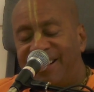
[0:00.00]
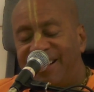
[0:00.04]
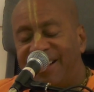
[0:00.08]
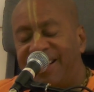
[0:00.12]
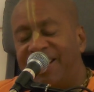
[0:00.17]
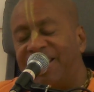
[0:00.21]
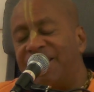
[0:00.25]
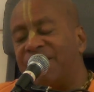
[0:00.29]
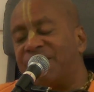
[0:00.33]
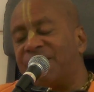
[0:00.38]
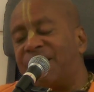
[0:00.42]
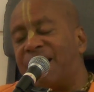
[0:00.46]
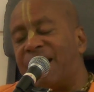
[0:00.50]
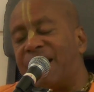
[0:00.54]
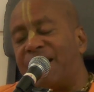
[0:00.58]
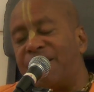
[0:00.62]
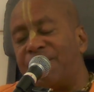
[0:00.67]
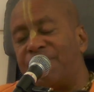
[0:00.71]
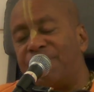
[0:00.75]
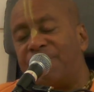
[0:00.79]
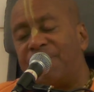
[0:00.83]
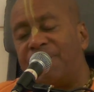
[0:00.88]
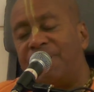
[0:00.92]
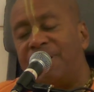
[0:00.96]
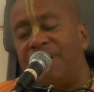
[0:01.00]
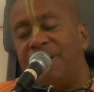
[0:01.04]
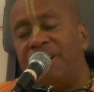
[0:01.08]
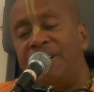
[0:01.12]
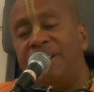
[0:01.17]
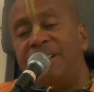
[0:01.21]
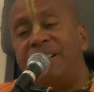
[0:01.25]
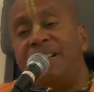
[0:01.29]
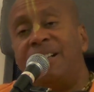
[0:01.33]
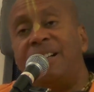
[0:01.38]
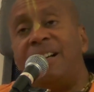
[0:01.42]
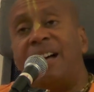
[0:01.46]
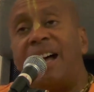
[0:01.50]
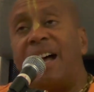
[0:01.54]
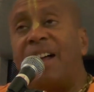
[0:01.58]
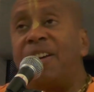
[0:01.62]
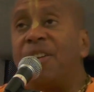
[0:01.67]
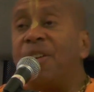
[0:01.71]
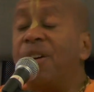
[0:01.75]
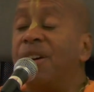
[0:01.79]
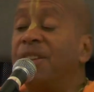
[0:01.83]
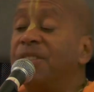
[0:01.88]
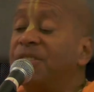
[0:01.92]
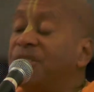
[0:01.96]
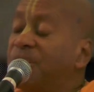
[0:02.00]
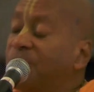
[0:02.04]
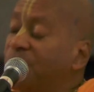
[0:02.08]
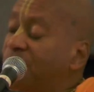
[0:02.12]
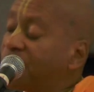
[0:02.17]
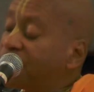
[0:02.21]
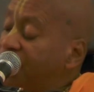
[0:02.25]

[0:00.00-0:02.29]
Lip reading: in this life. And also,